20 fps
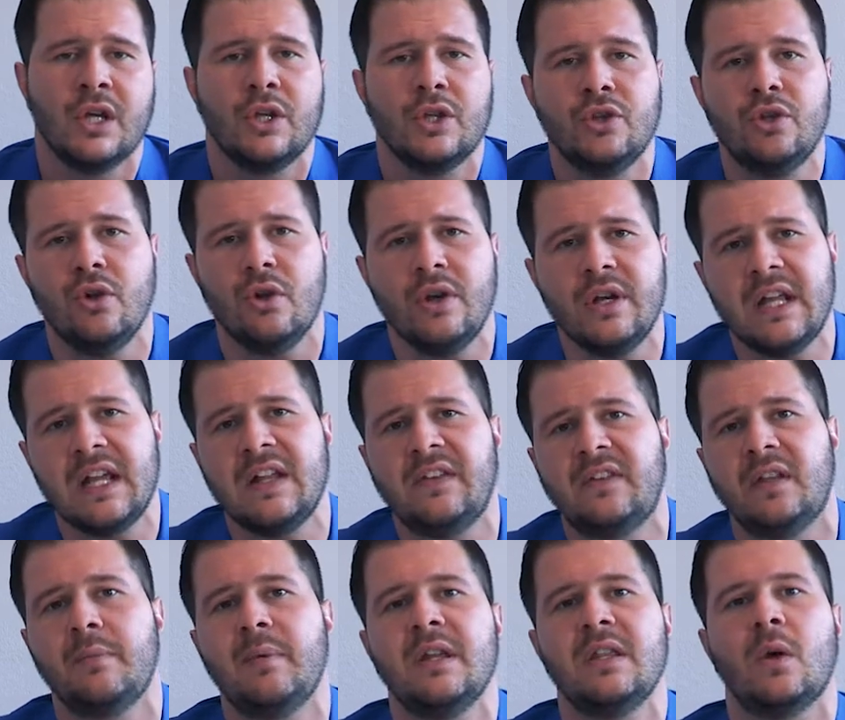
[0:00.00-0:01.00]
You
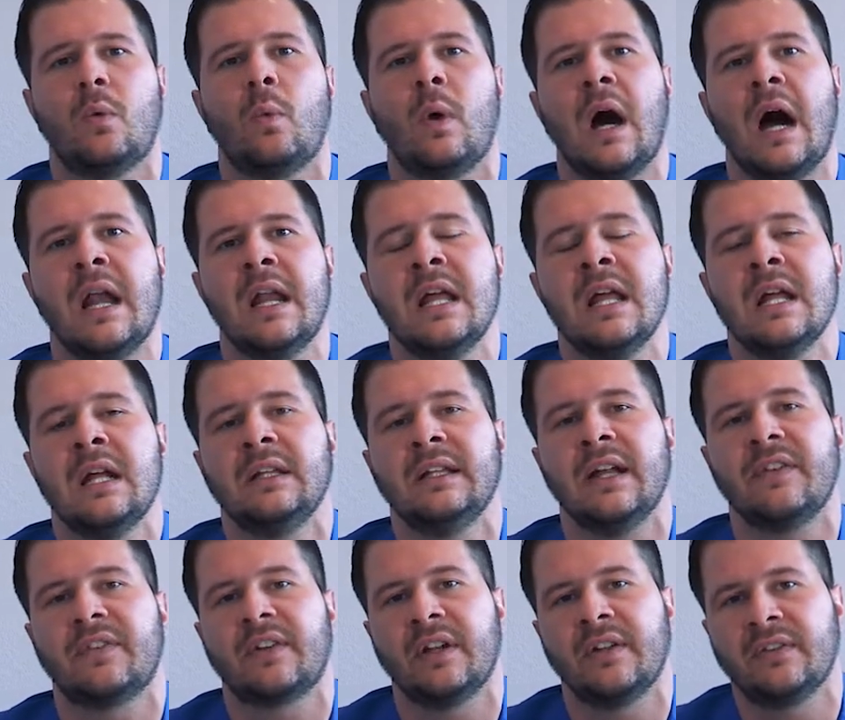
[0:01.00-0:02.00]
need to be the one
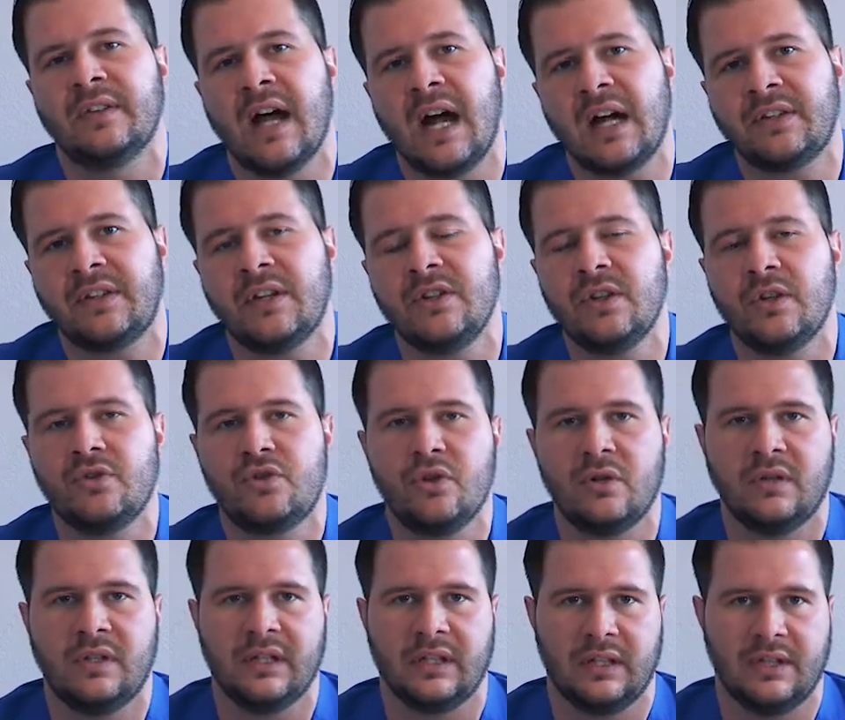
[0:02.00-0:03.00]
that's conducted your
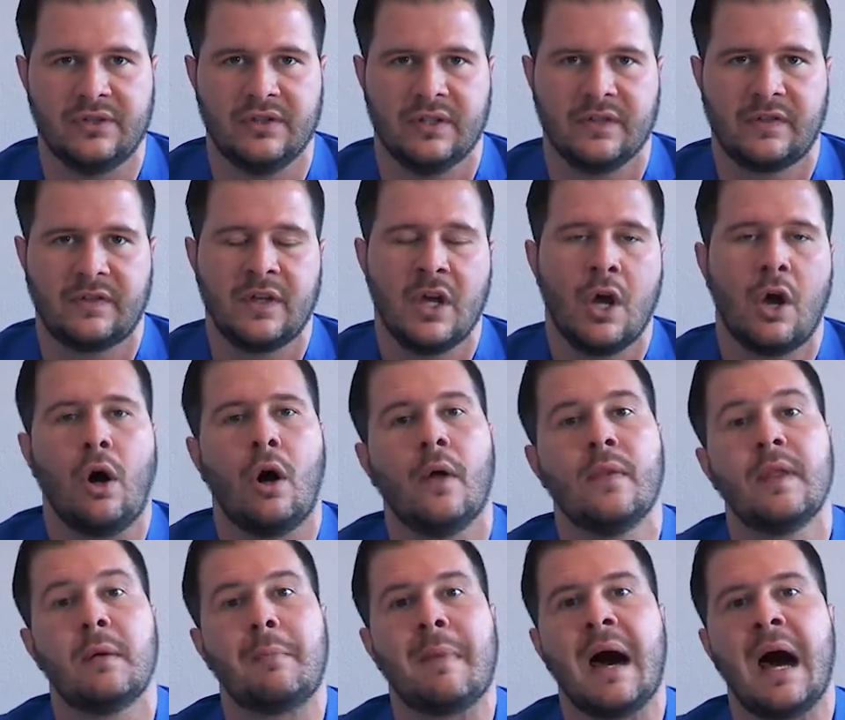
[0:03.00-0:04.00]
due diligence
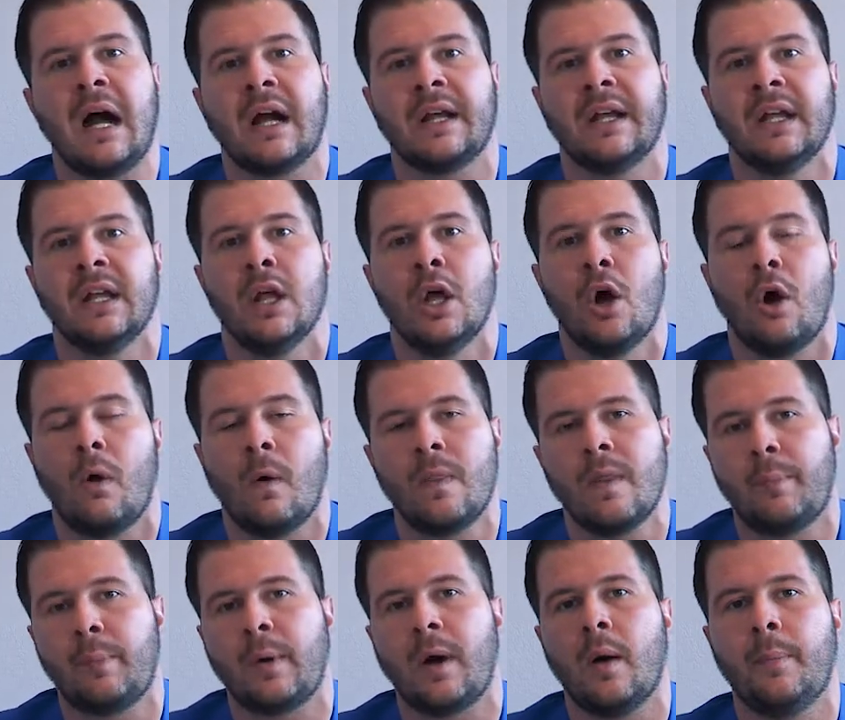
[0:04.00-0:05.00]
on the market, on
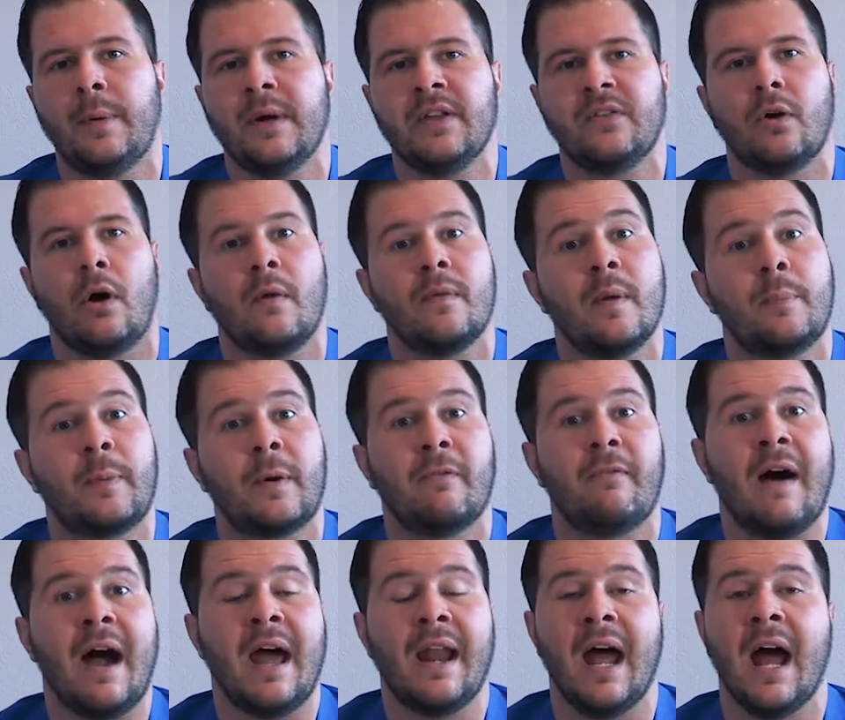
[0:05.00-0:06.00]
the properties, on the
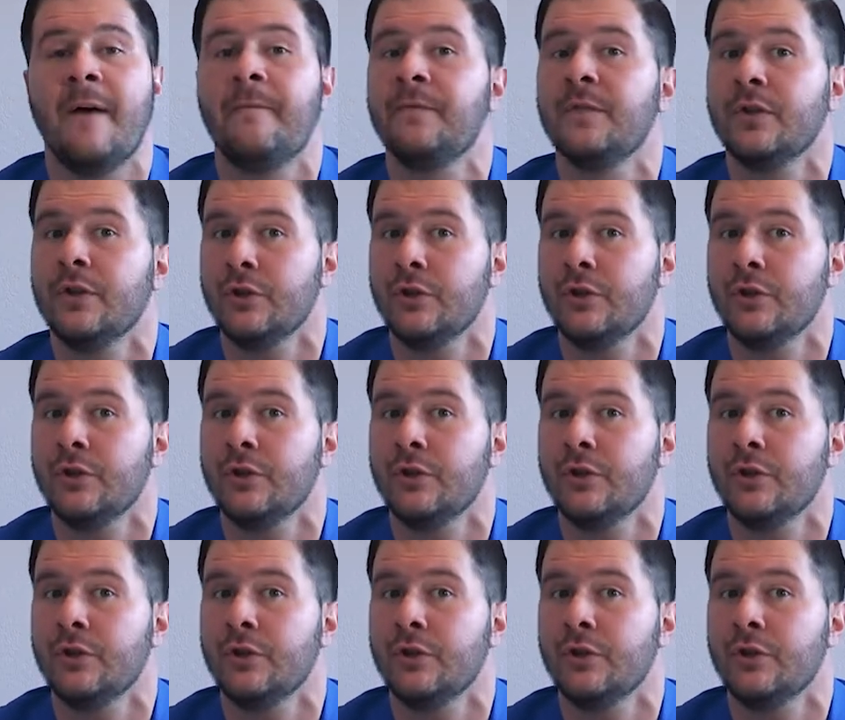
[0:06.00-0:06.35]
provider.